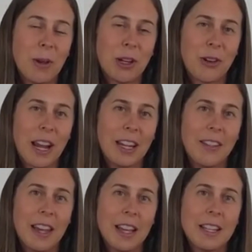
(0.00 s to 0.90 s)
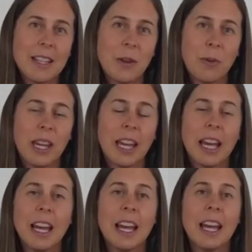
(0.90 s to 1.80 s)
created this.
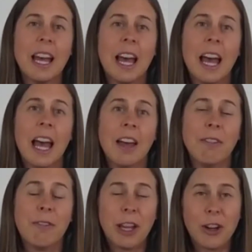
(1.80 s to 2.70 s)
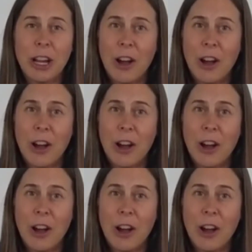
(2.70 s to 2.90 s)
We figured